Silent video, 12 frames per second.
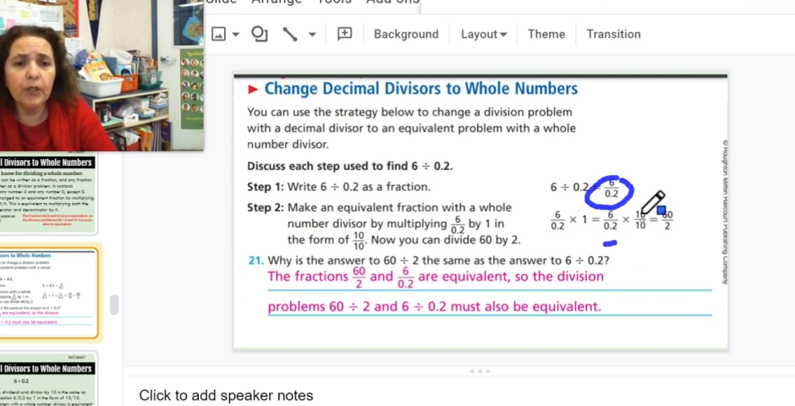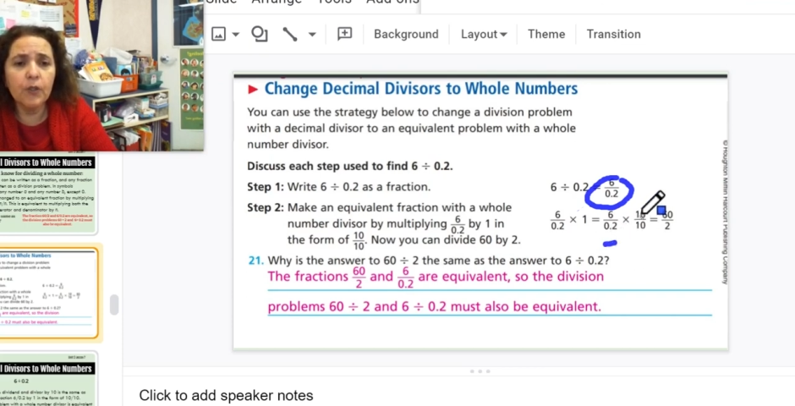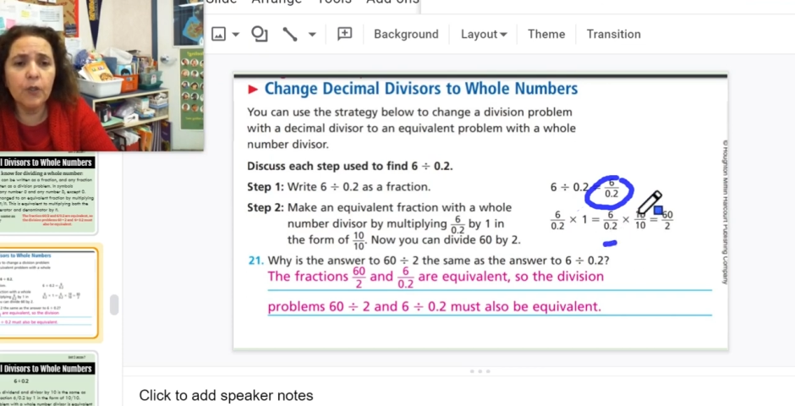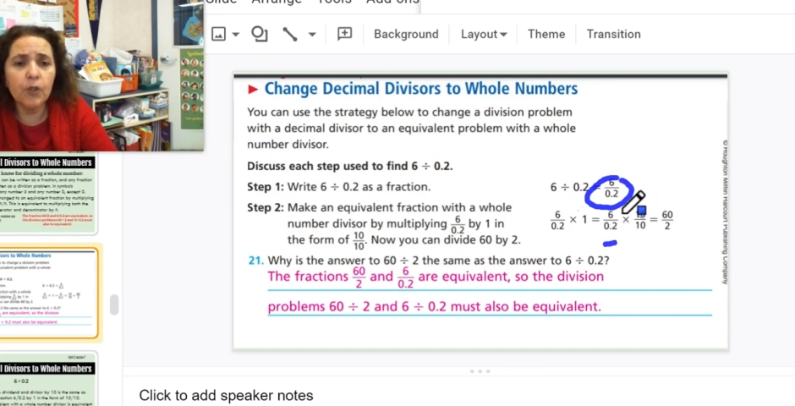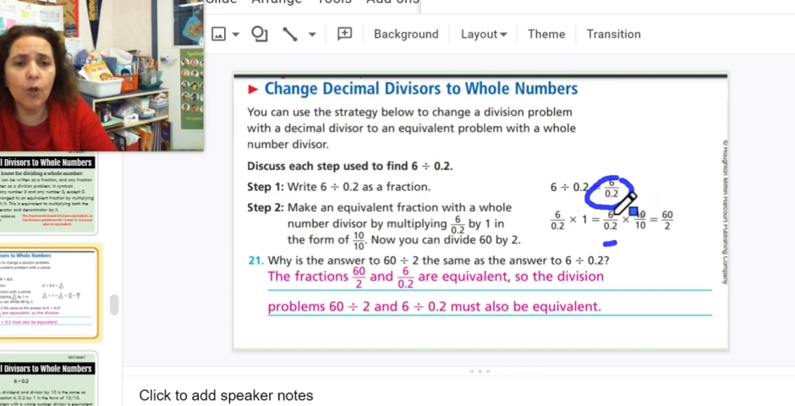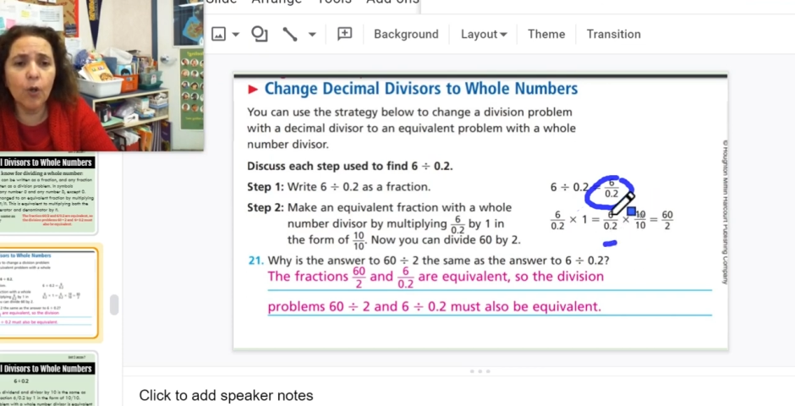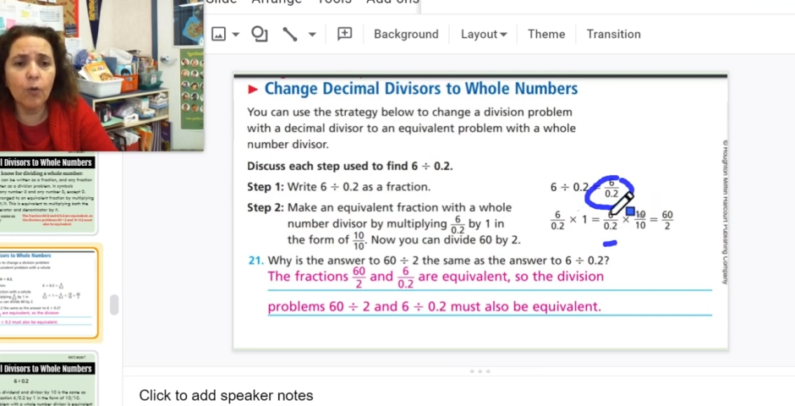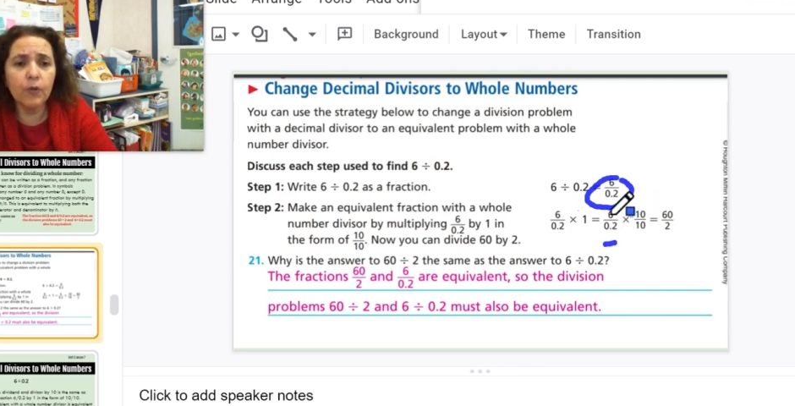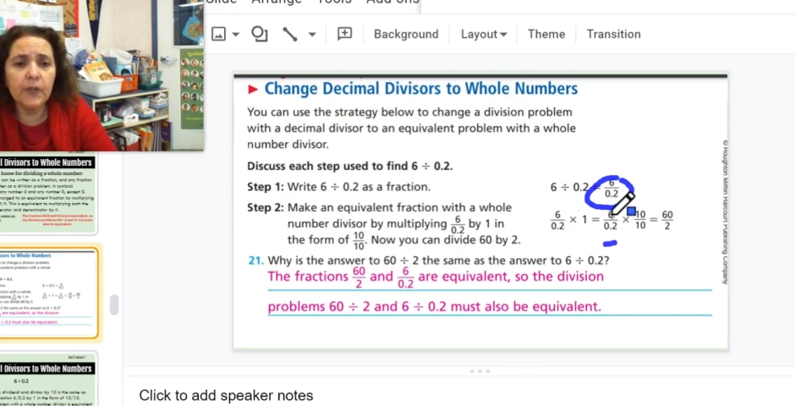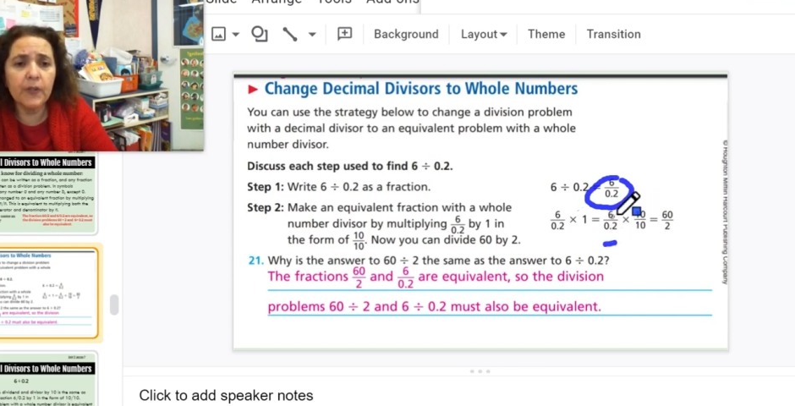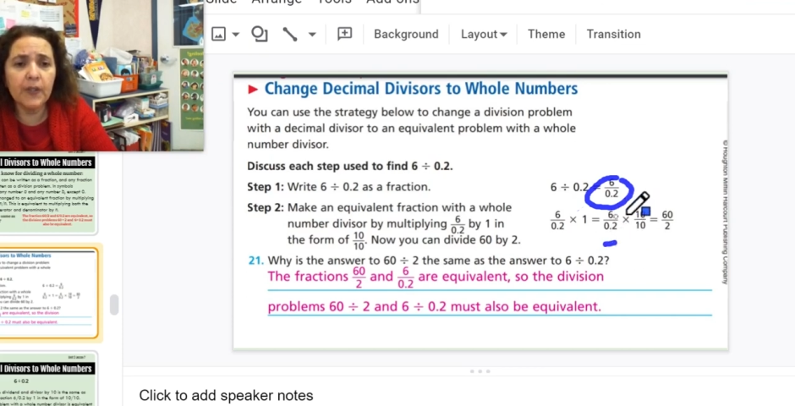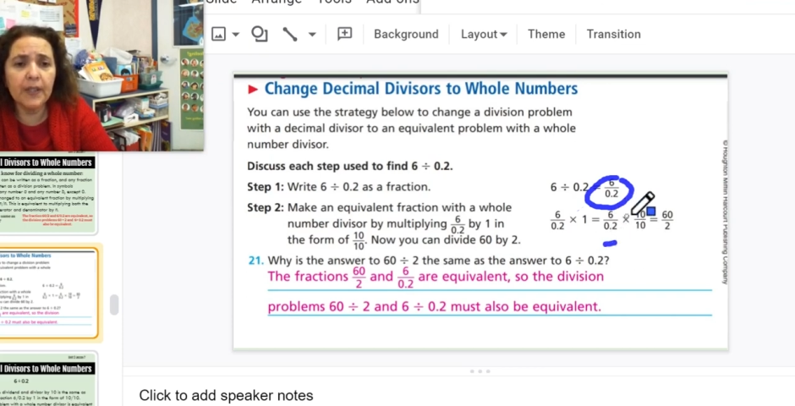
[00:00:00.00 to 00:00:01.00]
So
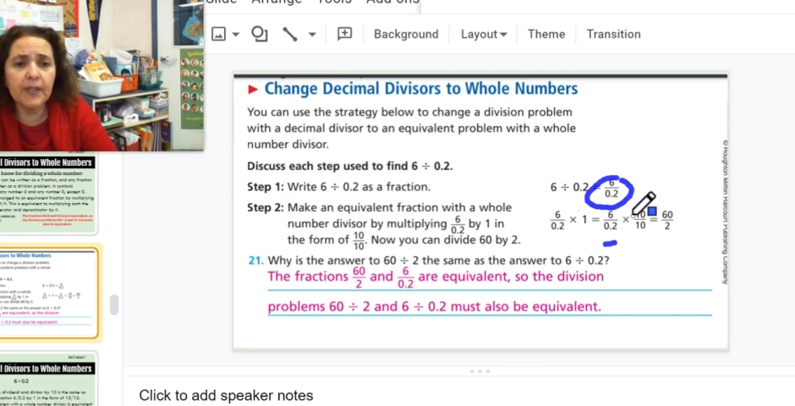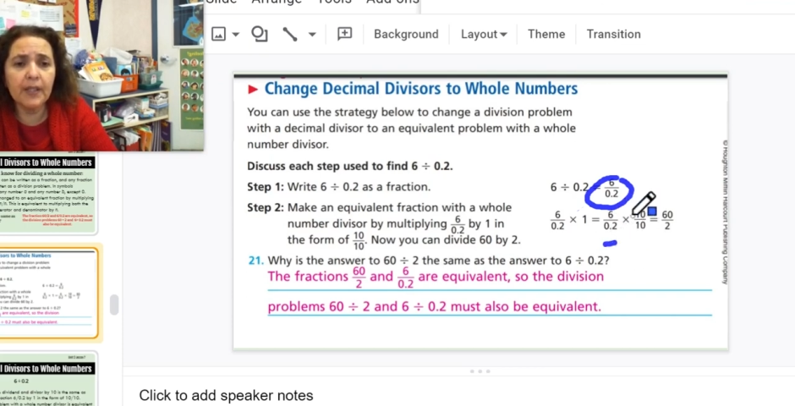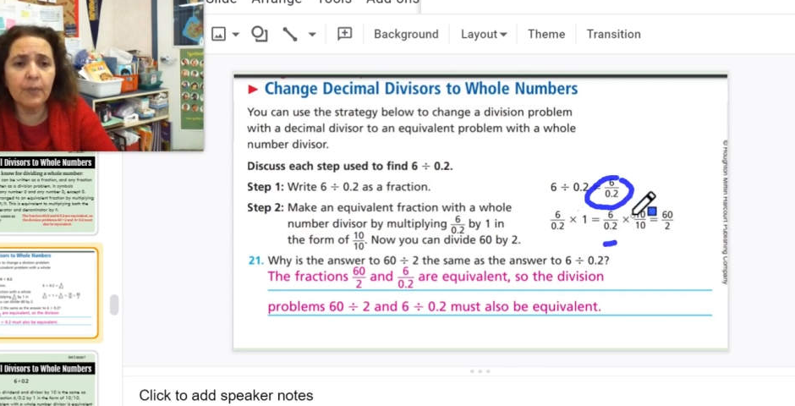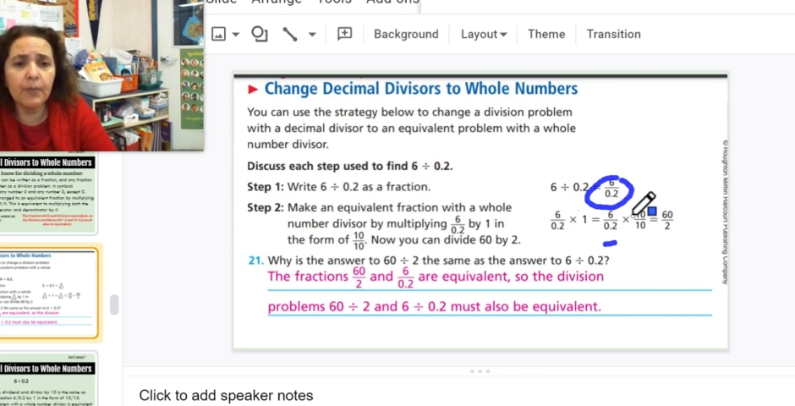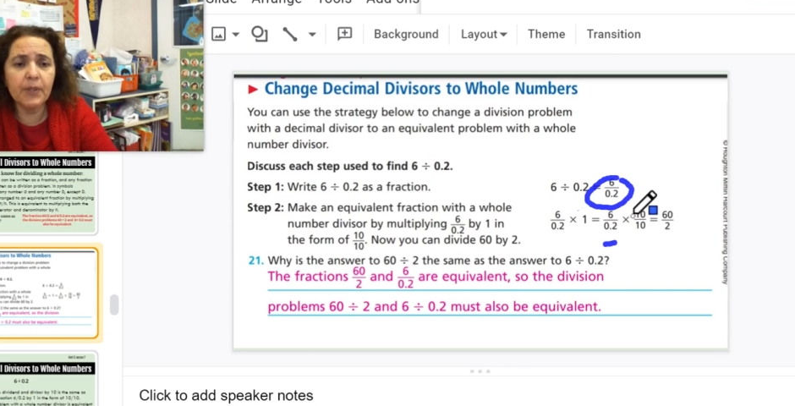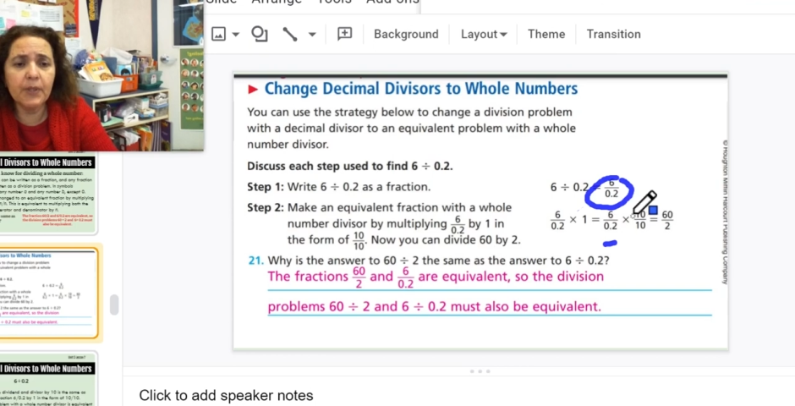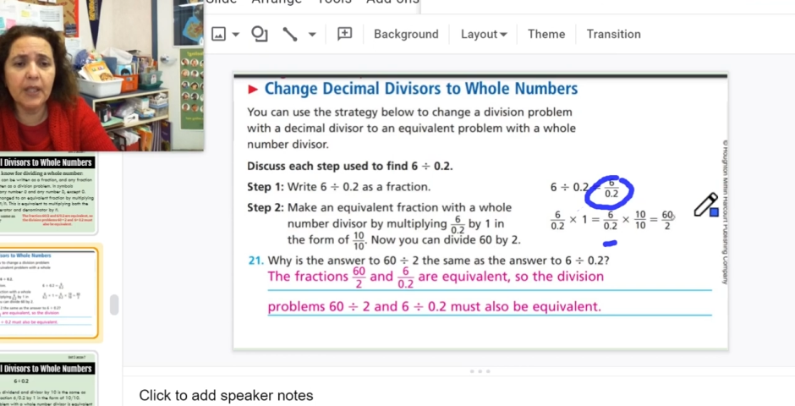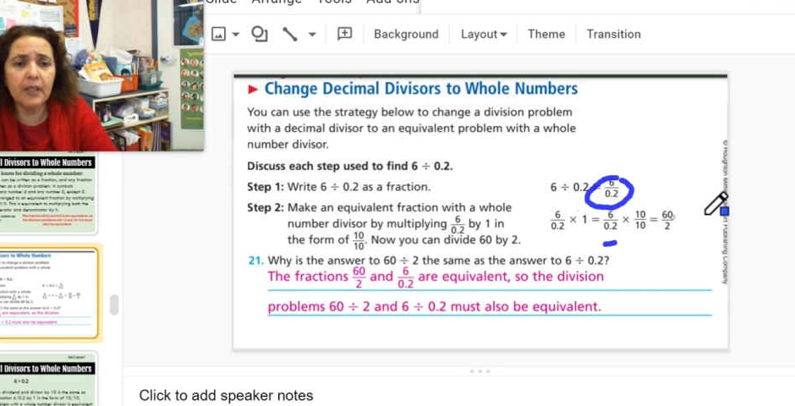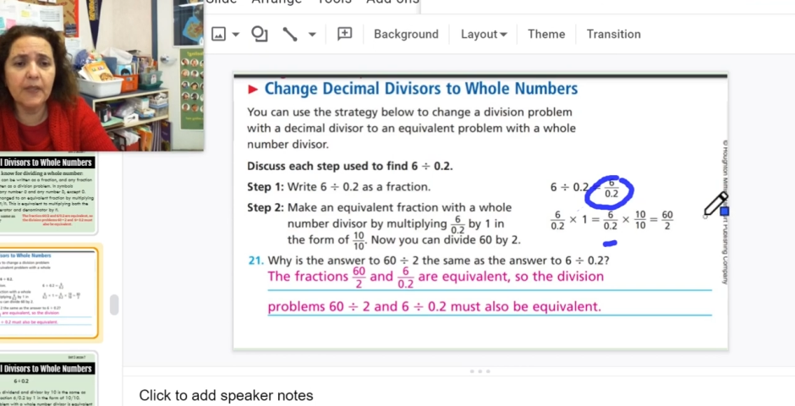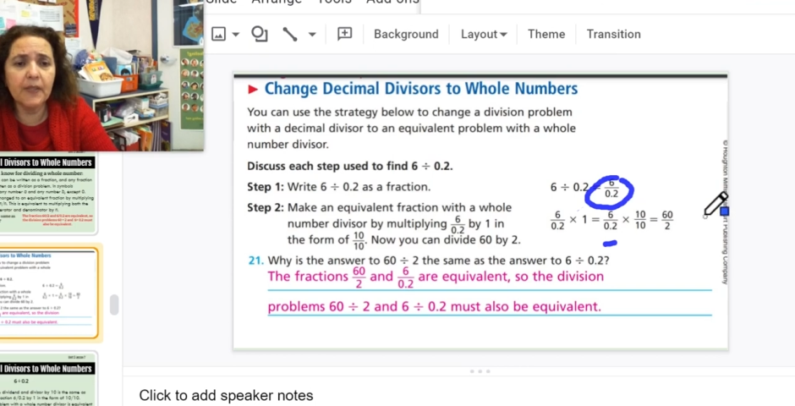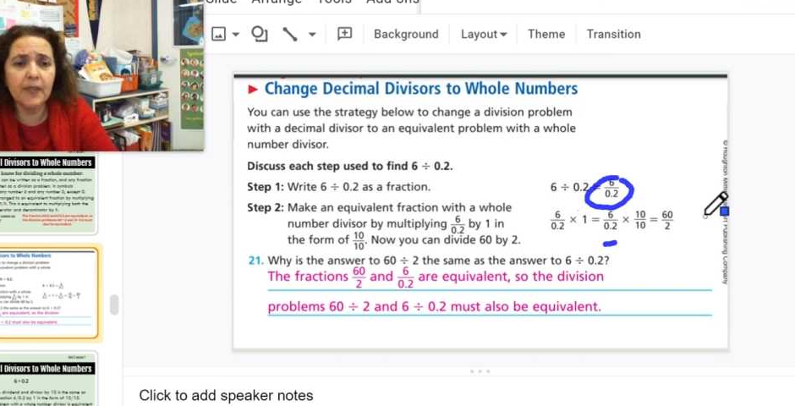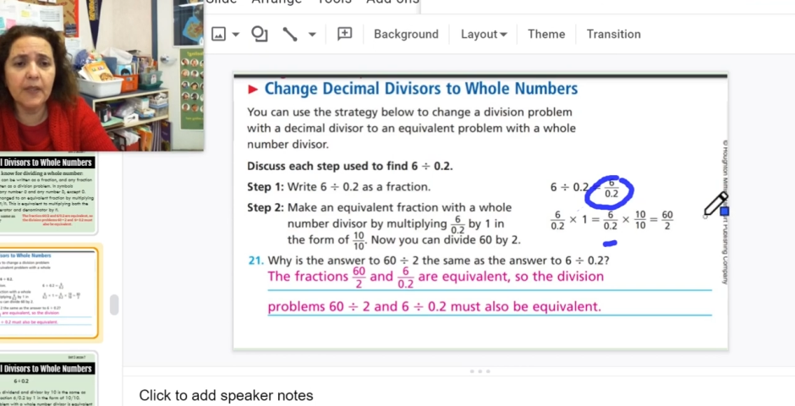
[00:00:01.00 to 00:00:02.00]
6 times 10
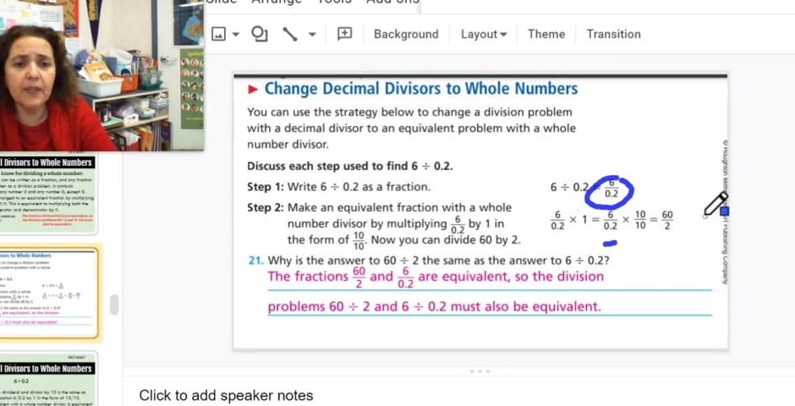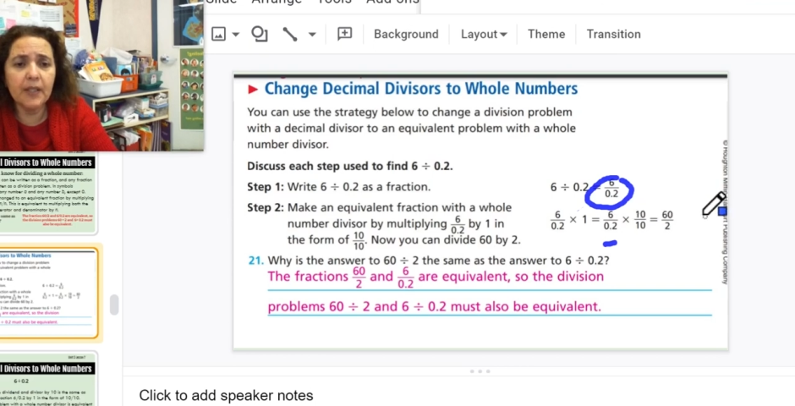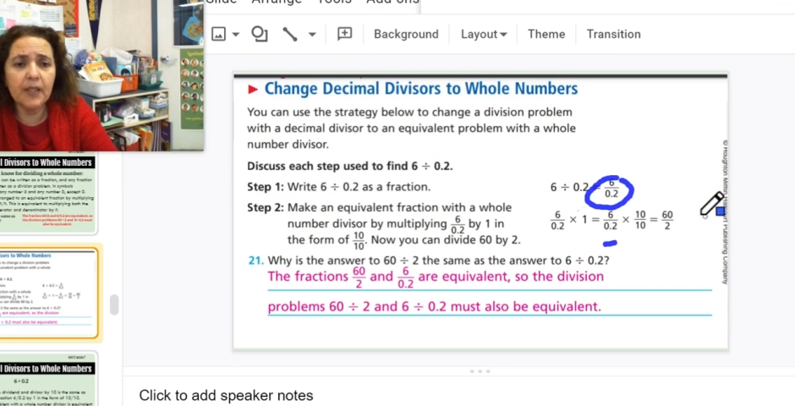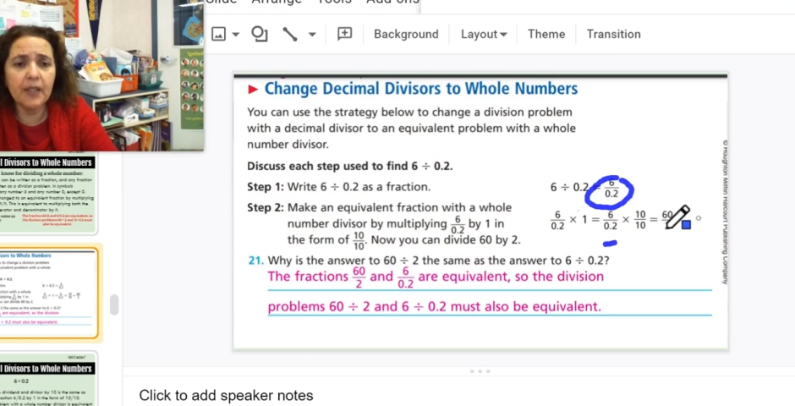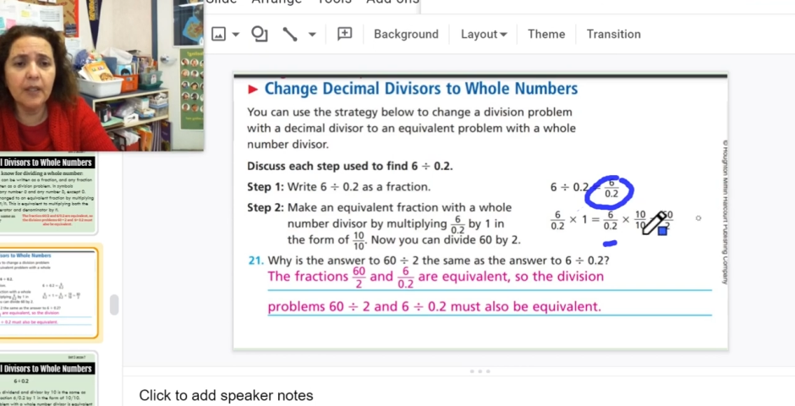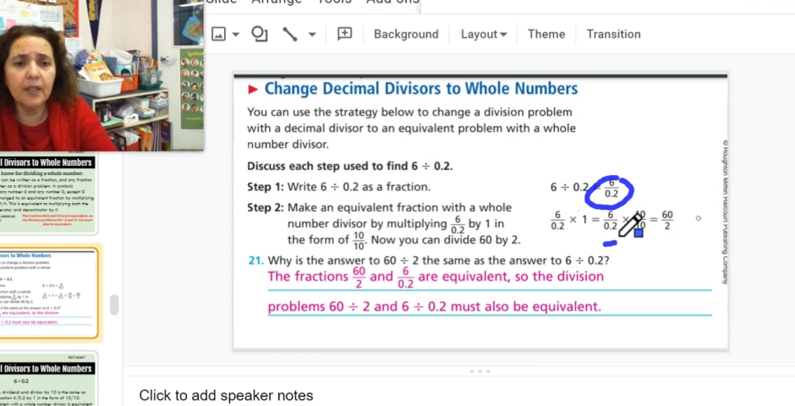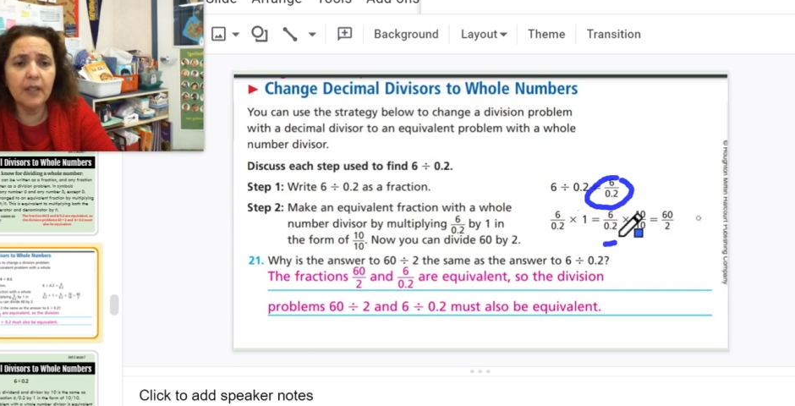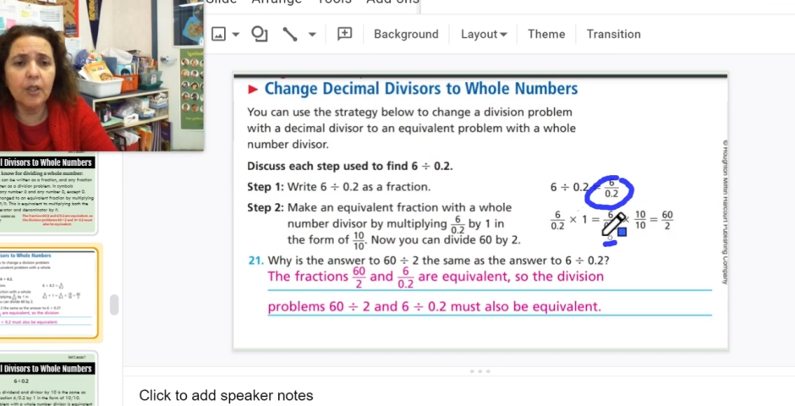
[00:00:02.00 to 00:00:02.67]
is 60.